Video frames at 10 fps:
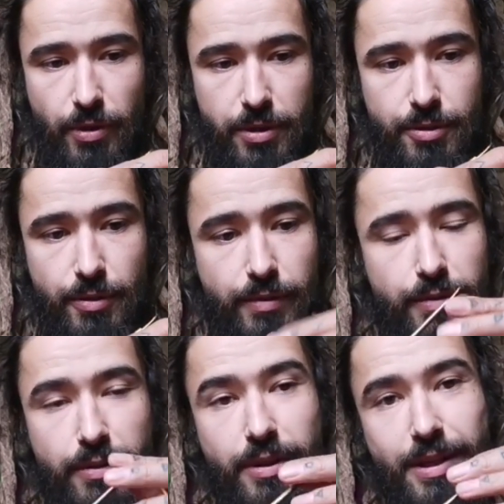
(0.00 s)
in
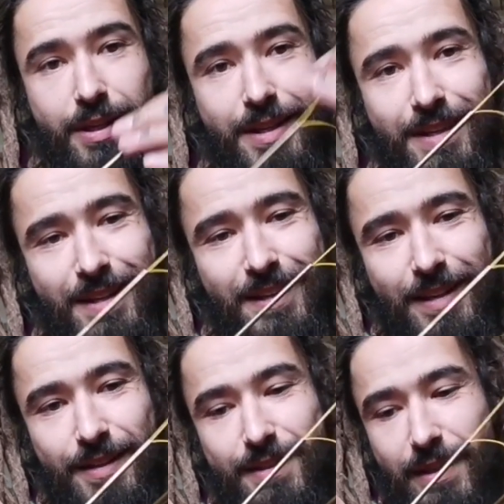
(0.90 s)
tensegrity
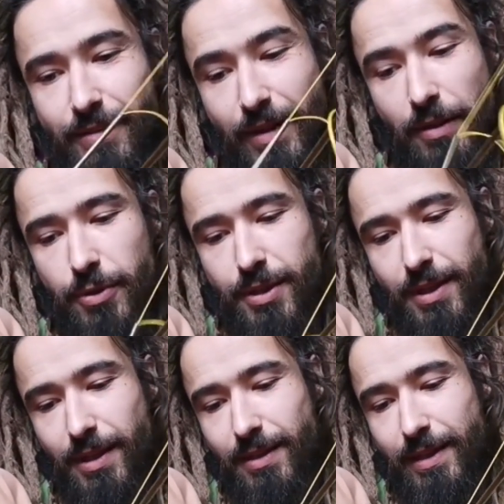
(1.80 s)
and
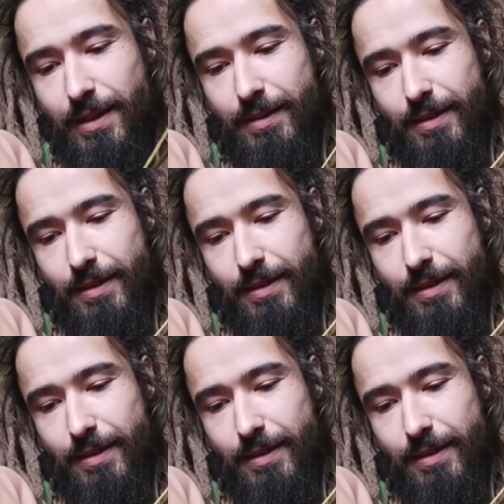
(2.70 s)
integrities of,